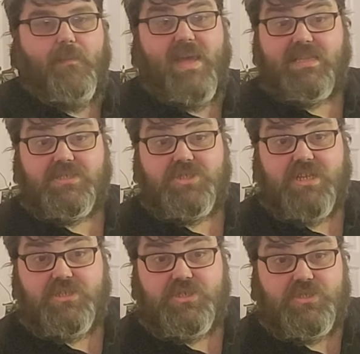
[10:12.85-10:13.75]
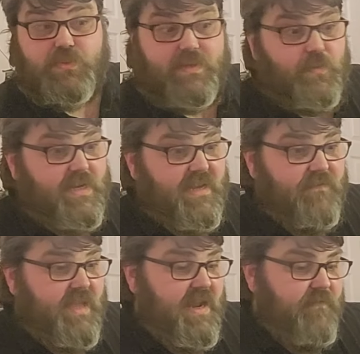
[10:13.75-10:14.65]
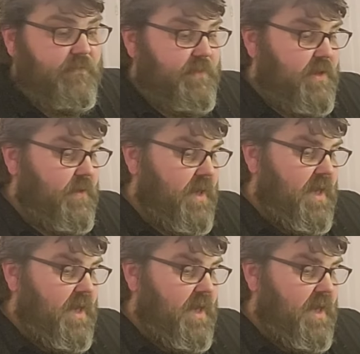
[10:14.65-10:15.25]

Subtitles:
Any suggestions, we'd love to hear from you.